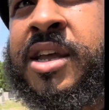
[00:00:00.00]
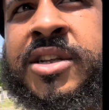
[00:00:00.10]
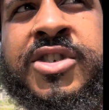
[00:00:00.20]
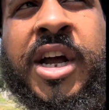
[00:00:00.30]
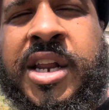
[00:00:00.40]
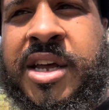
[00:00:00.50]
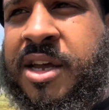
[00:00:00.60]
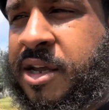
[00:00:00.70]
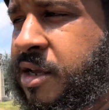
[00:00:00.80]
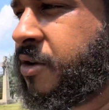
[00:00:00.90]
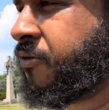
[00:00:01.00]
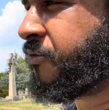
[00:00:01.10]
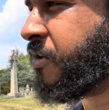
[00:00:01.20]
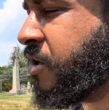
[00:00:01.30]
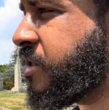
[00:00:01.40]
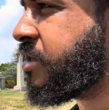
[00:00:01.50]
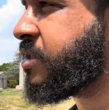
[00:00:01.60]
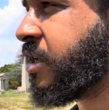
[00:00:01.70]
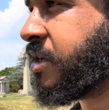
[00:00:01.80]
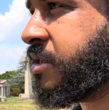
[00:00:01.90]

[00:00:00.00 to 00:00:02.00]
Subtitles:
try to feel these things,